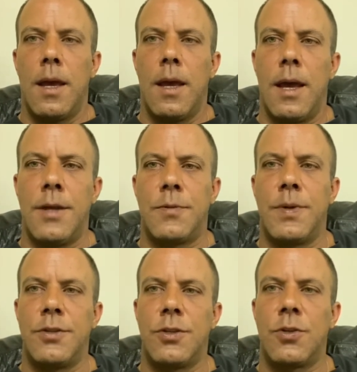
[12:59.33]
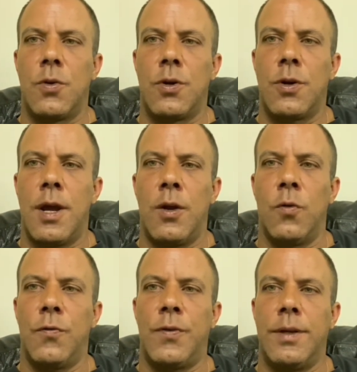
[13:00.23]
As a business owner, I
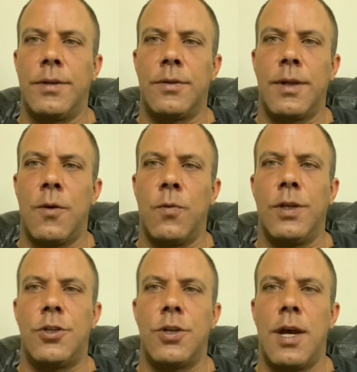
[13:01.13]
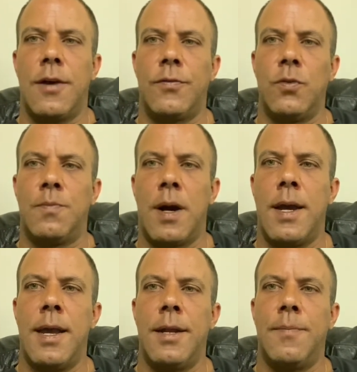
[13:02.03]
don't feel that we should have to
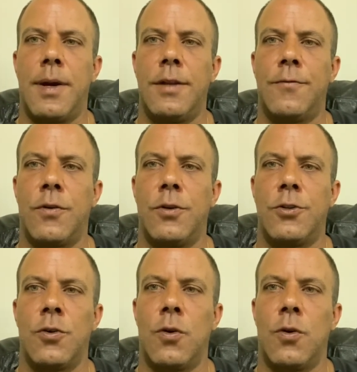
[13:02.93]
buy anybody furniture or